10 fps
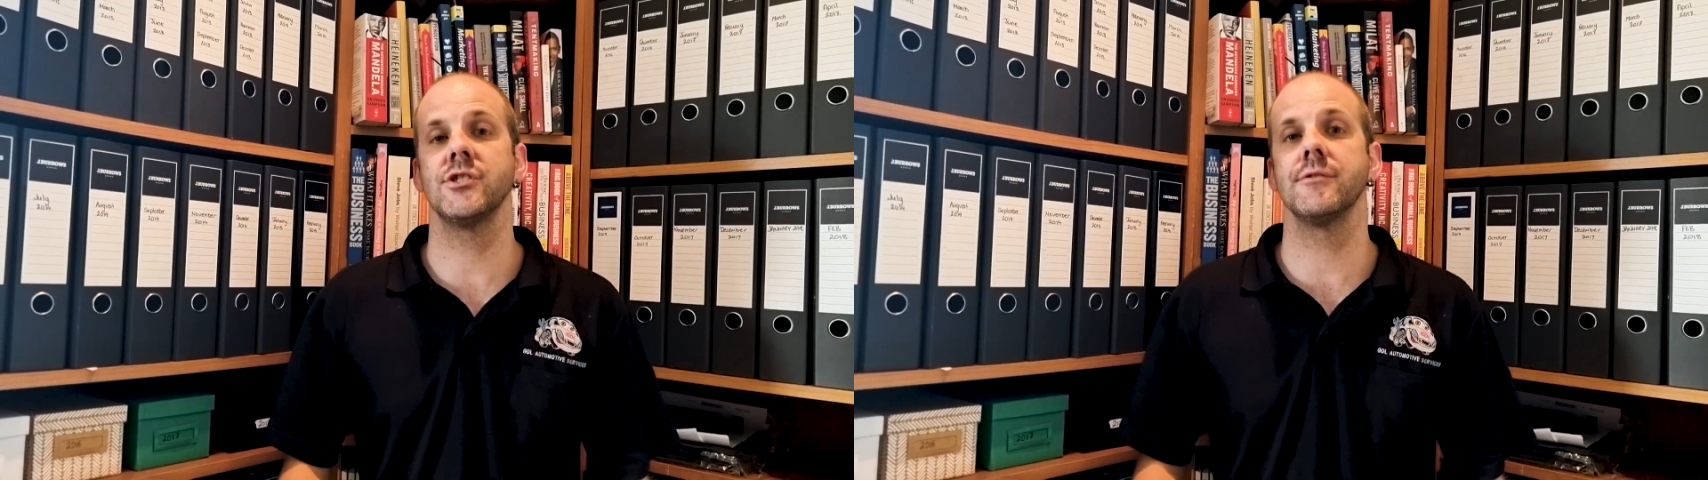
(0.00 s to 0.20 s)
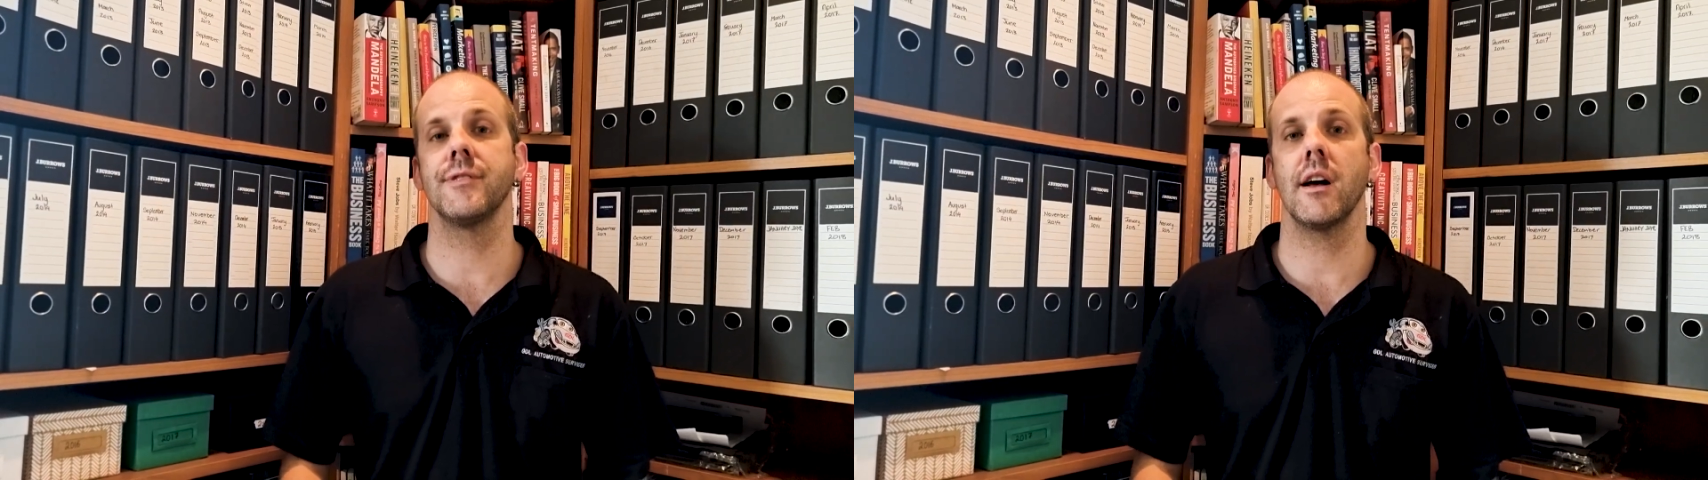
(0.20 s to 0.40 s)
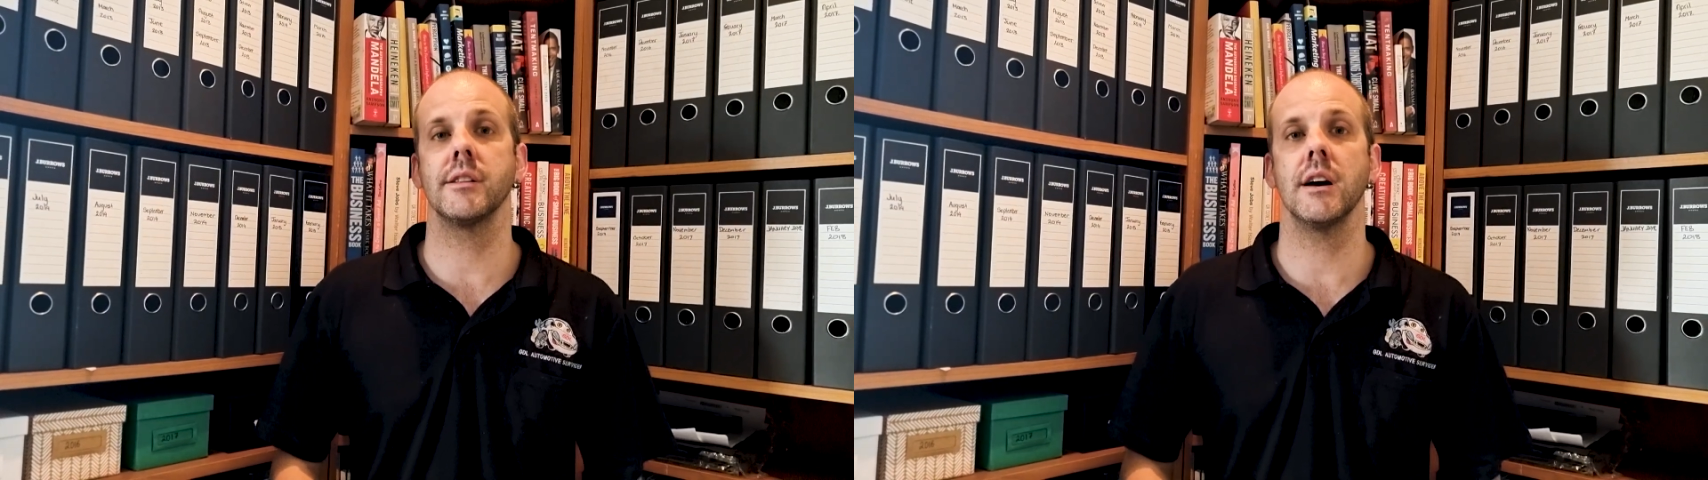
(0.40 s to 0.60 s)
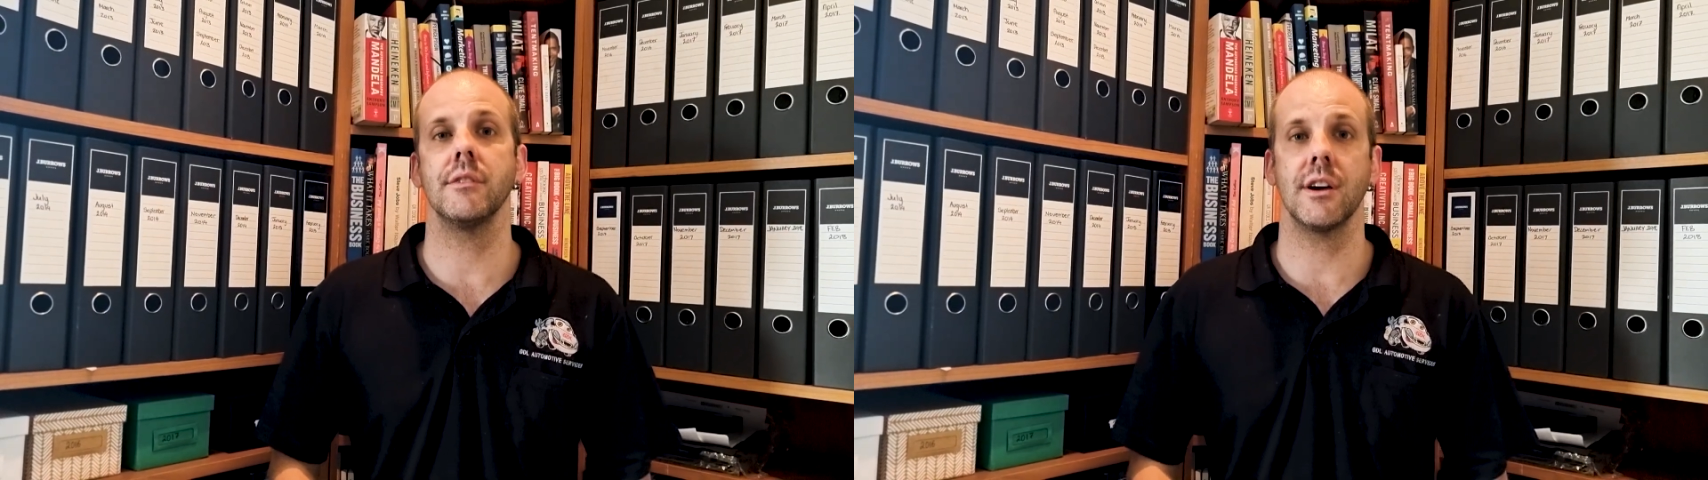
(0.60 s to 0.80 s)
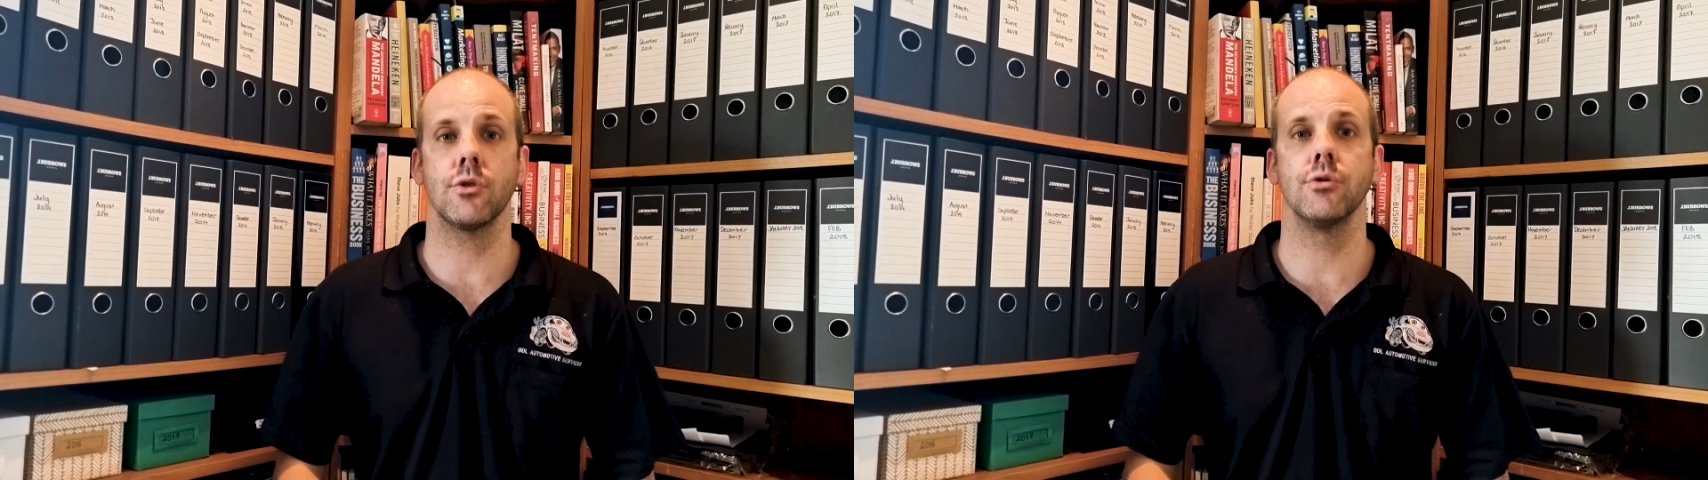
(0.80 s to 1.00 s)
engine
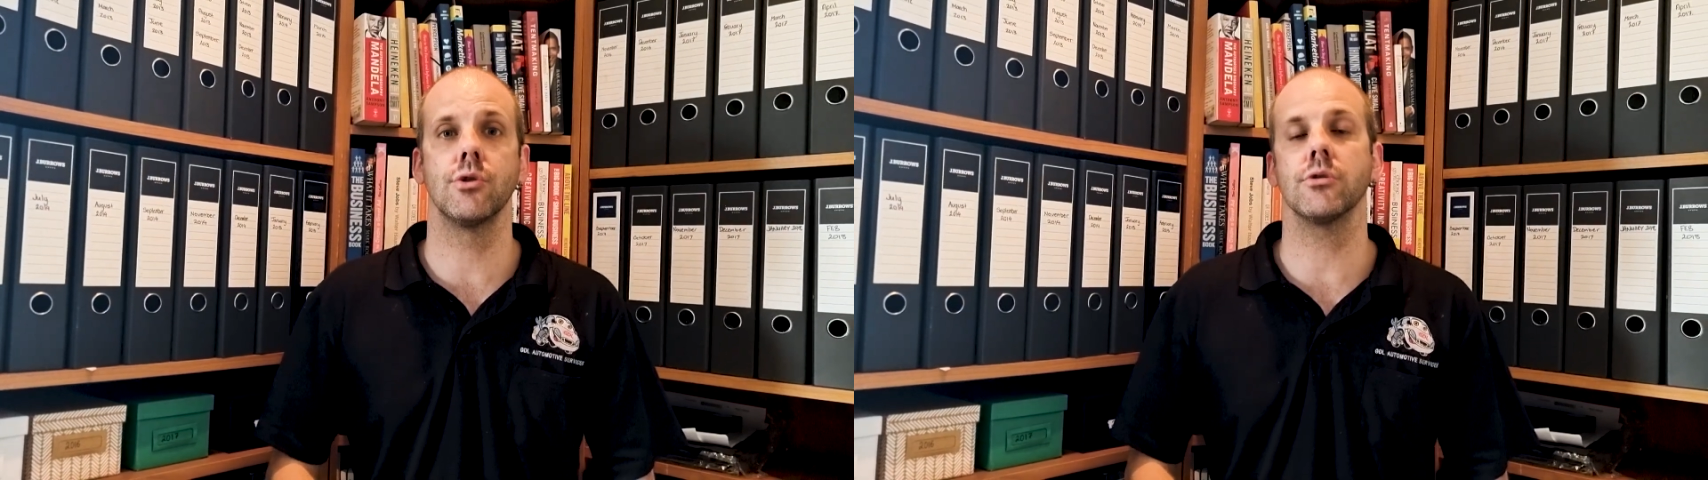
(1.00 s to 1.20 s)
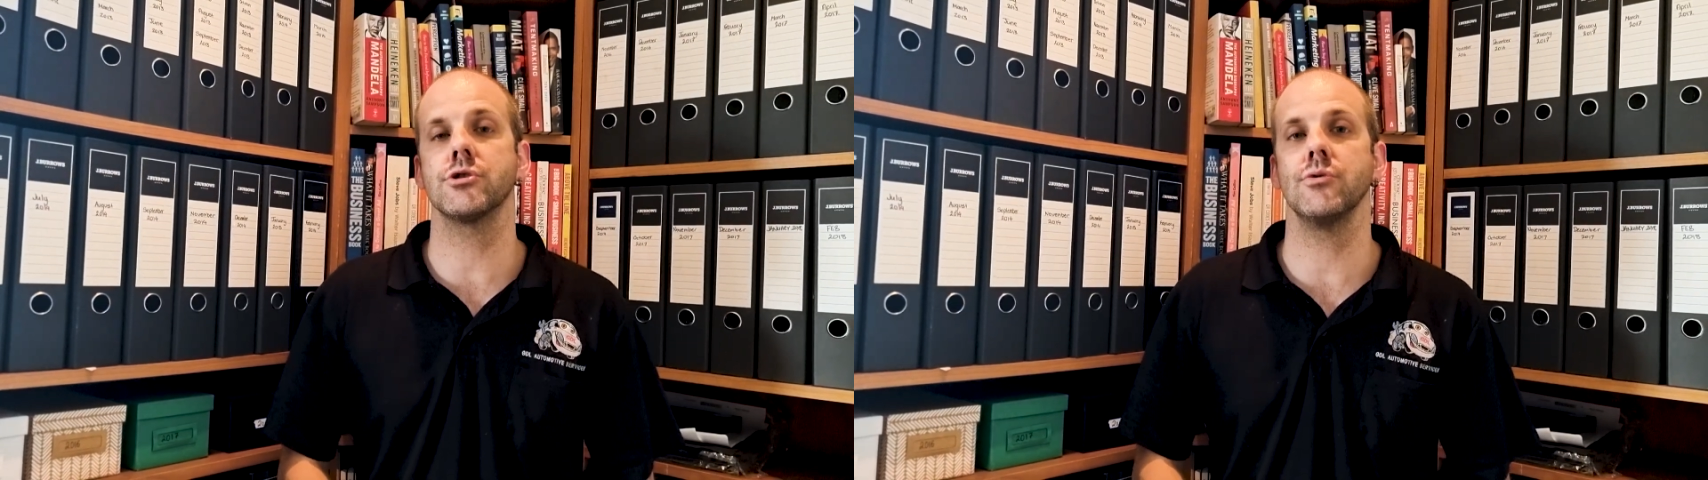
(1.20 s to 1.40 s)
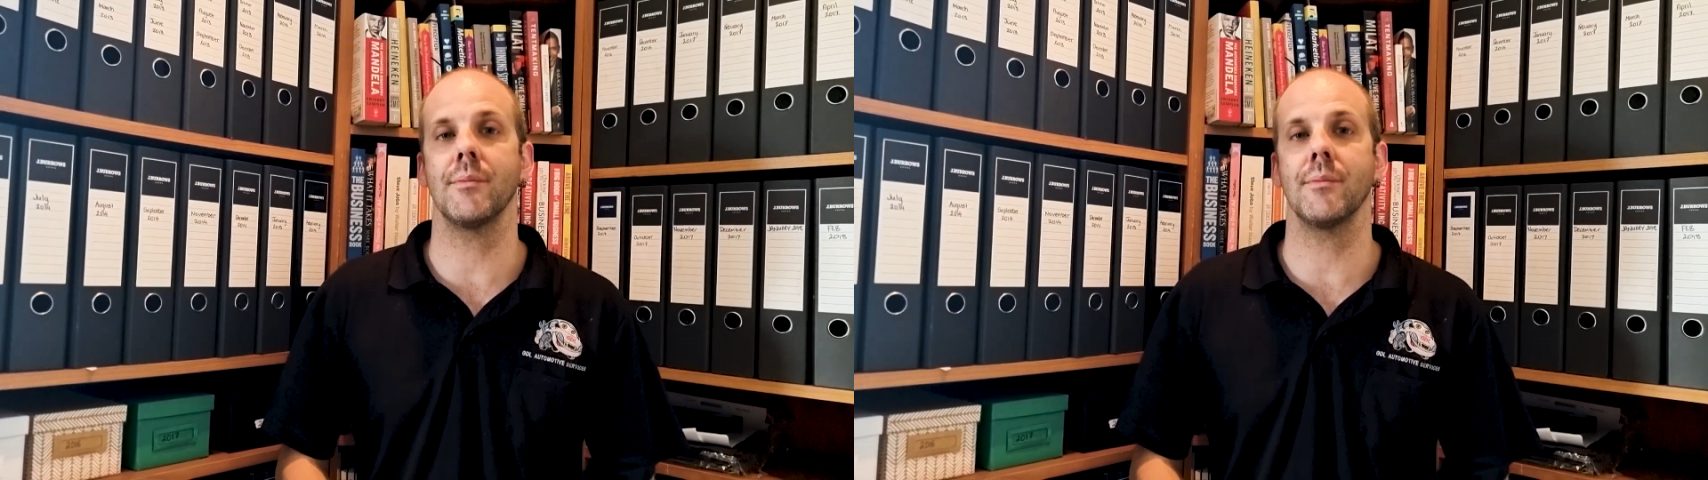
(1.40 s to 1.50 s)
failure that could cost